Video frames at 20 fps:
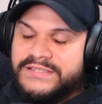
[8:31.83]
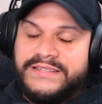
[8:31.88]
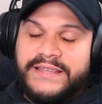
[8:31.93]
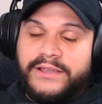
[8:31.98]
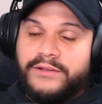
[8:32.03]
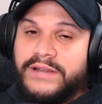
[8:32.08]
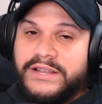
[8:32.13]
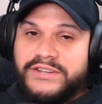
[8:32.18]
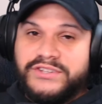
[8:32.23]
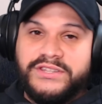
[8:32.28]
this
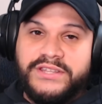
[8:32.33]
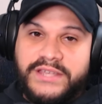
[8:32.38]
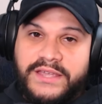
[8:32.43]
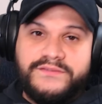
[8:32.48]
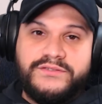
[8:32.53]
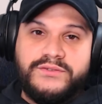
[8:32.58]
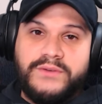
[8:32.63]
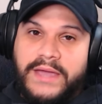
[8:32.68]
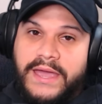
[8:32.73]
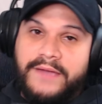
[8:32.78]
light cone actually
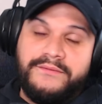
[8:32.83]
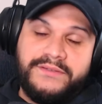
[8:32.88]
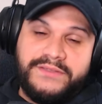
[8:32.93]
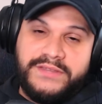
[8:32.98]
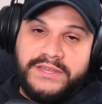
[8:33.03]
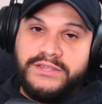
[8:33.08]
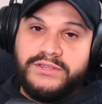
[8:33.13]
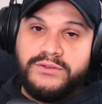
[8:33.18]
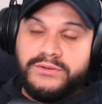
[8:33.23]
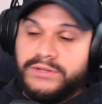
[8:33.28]
gives you
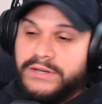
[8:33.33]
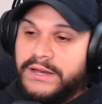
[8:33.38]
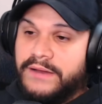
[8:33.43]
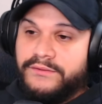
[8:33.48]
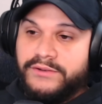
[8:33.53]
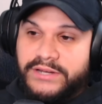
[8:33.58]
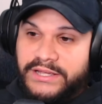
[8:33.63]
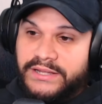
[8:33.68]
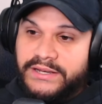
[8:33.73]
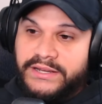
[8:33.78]
everything you could
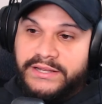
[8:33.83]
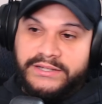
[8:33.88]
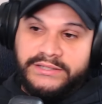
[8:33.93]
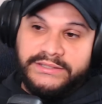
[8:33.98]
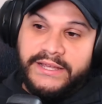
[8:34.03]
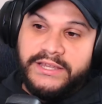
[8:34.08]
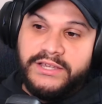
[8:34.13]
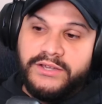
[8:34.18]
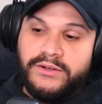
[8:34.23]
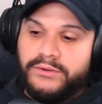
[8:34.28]
ever need in
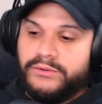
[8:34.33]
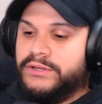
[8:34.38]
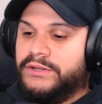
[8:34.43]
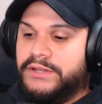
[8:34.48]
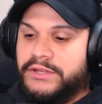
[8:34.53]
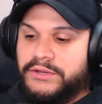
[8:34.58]
a light cone.